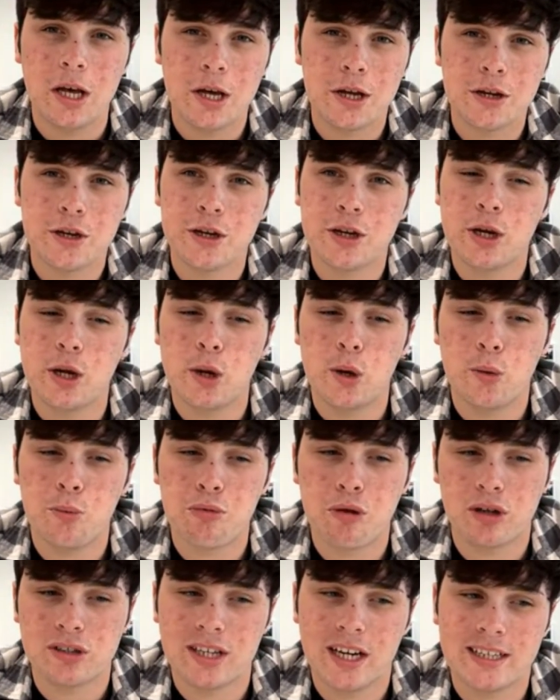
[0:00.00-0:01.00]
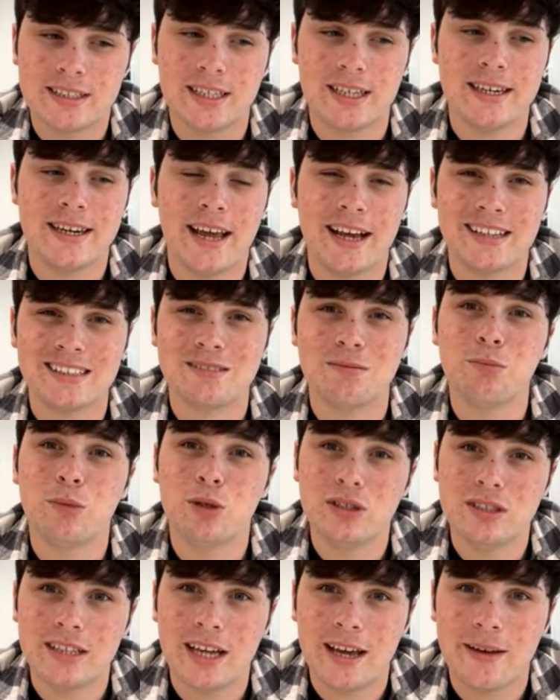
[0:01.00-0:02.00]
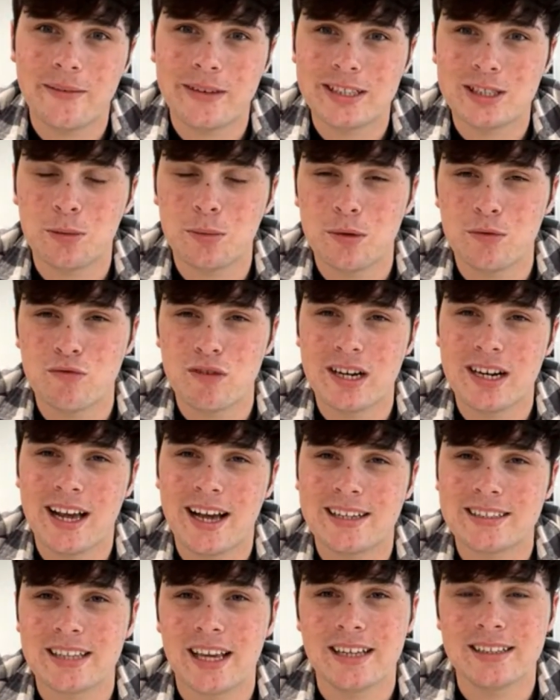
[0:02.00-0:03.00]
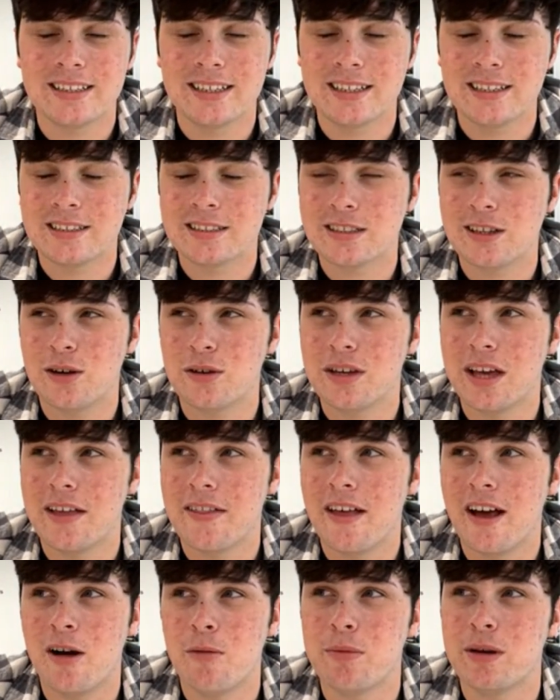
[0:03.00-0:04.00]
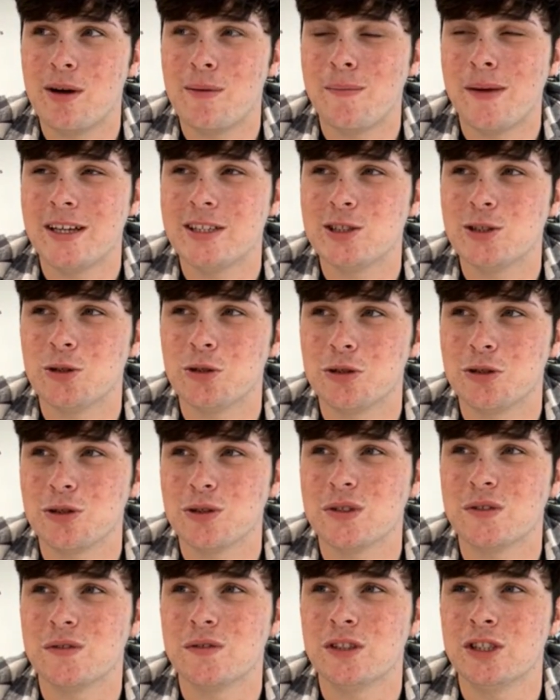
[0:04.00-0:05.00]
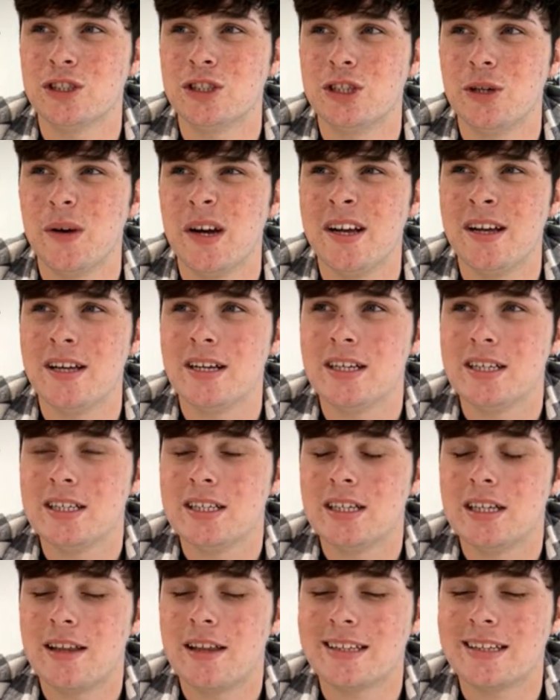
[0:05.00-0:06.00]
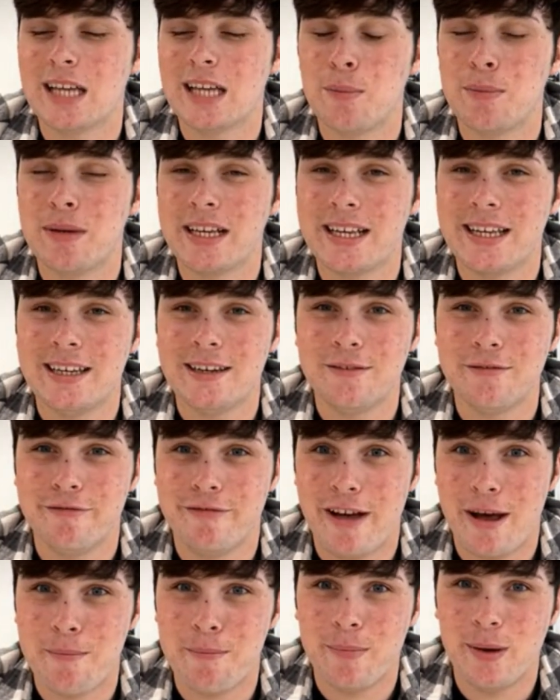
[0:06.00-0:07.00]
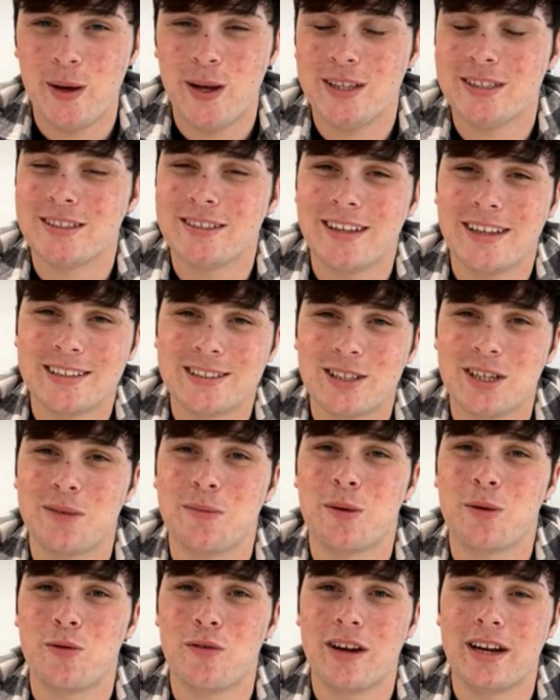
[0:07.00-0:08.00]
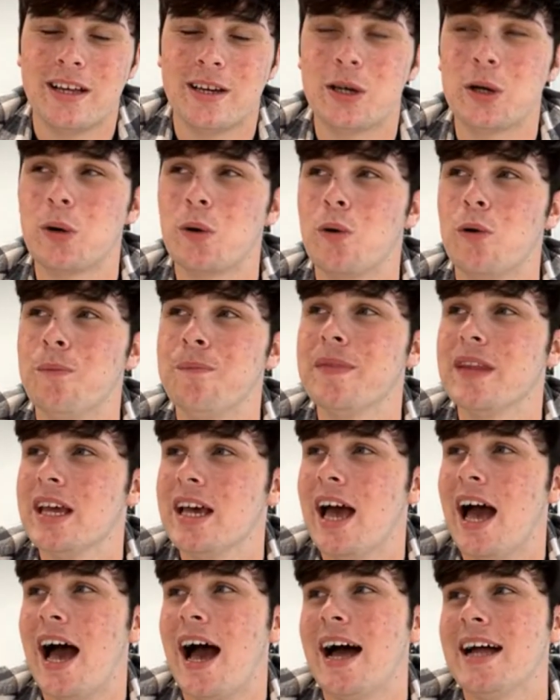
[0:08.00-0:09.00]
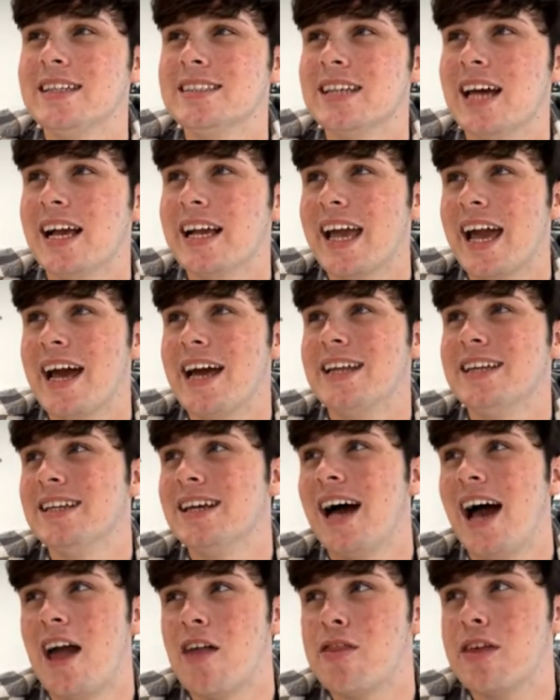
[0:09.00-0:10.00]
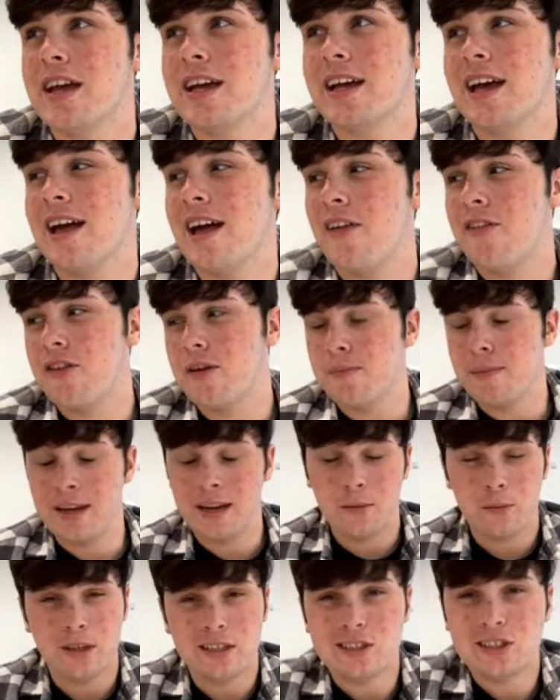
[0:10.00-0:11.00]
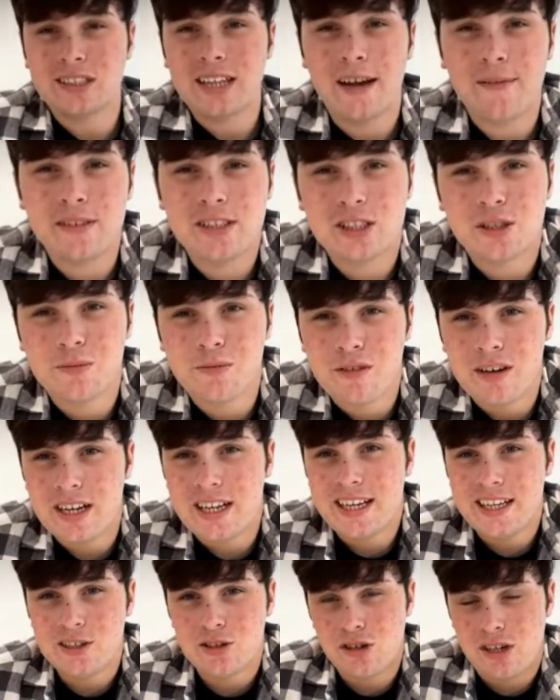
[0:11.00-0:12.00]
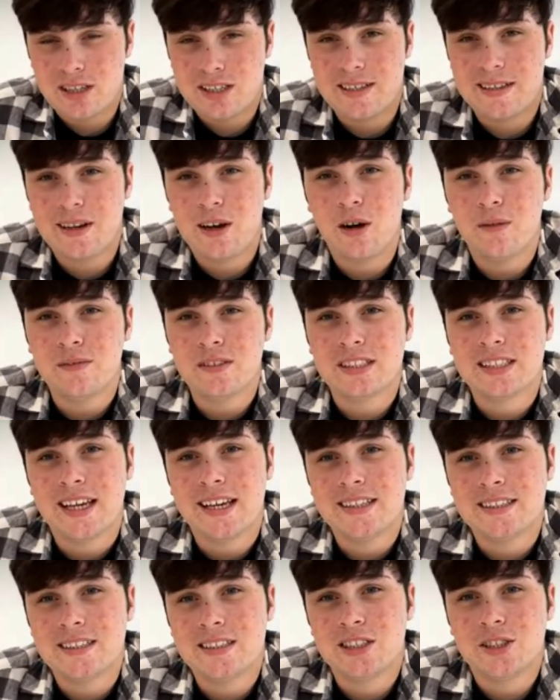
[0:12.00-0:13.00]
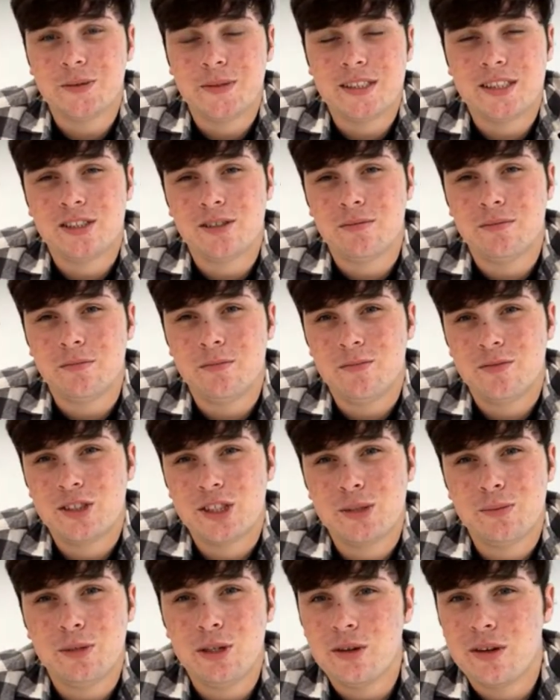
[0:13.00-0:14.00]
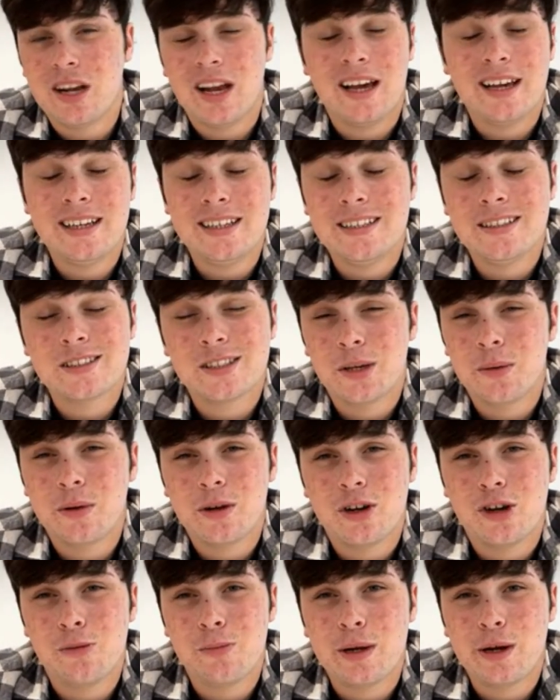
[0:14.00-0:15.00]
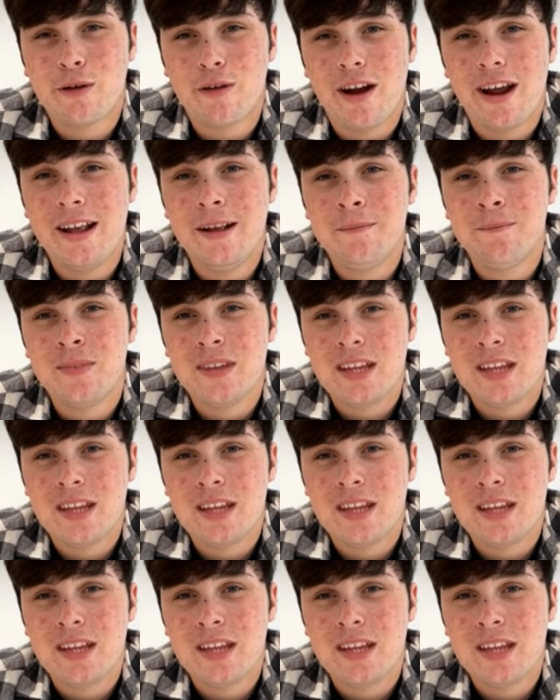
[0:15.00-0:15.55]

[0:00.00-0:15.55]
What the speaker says: new project next Monday, which will be really exciting. So yeah, that'll be on my socials for sure. That's happening in November, so that's going to be really cool. And again, I think at the minute we're just having some really interesting conversations with some new clients who are going to be great.